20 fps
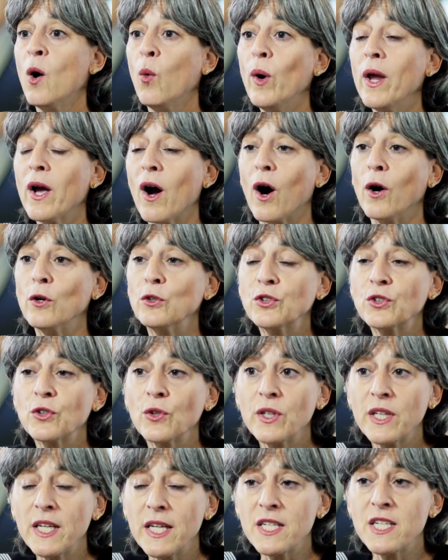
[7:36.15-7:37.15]
We
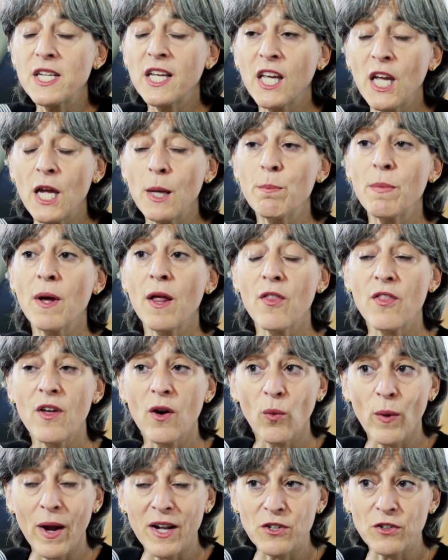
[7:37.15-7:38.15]
also need to keep
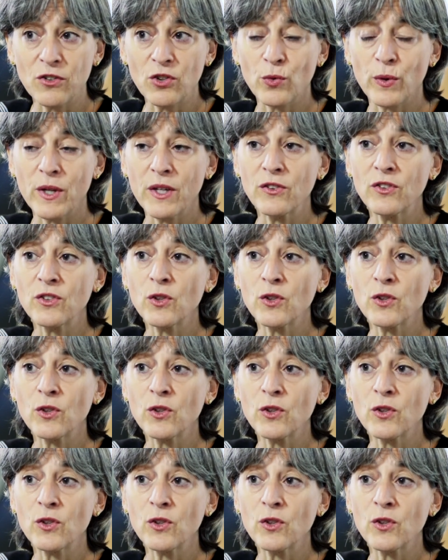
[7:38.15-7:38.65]
the registries